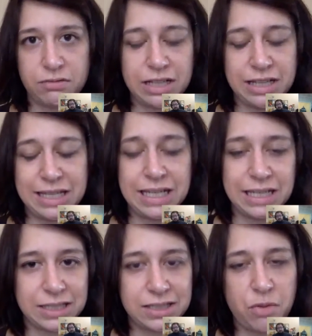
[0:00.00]
really
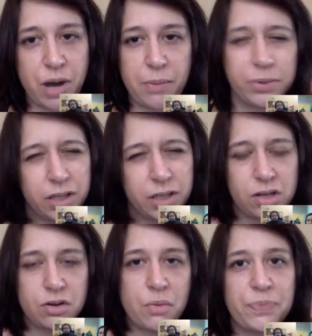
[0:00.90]
thinking this out properly.
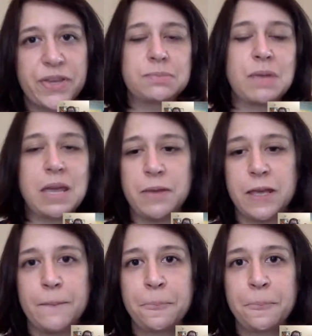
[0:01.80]
Or, because maybe